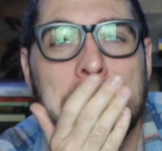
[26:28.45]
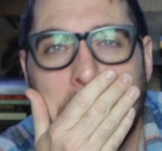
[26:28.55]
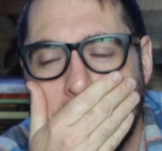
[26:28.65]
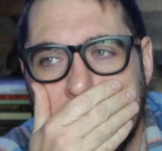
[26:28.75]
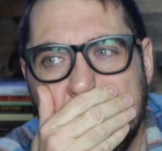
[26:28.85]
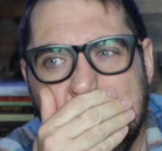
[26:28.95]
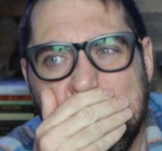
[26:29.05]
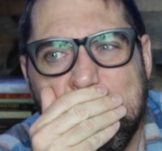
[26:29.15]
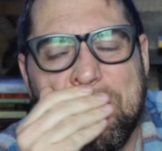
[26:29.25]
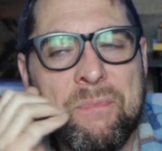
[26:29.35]

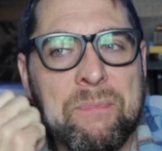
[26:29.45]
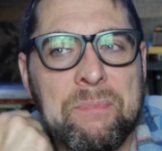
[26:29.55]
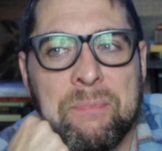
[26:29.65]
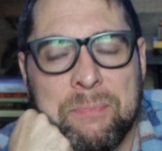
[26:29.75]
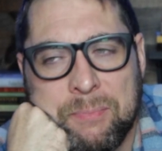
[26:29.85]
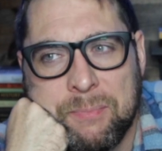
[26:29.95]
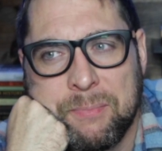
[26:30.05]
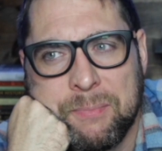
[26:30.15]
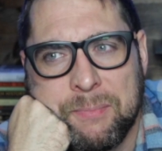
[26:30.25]
Nothing is said.